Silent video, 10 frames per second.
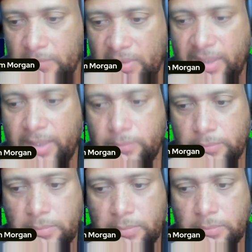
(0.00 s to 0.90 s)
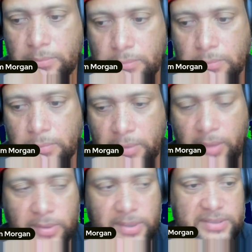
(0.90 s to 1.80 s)
Yeah,
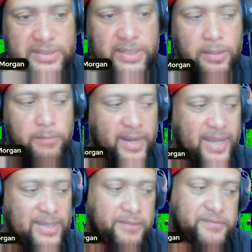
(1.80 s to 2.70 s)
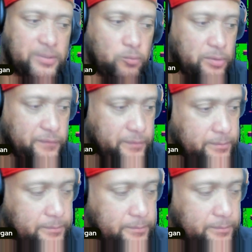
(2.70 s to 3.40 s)
yeah, I'd love to see it come back. I love Teen Wolf.